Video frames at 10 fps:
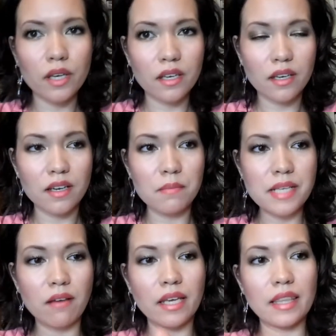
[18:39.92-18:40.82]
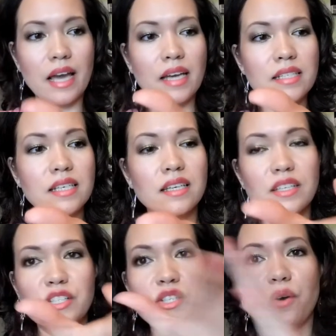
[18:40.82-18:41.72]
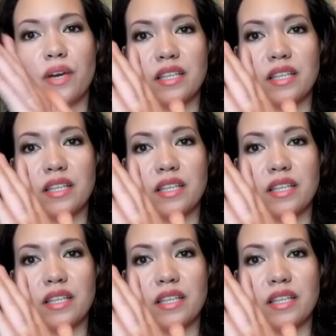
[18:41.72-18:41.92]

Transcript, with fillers: it comes out like that. So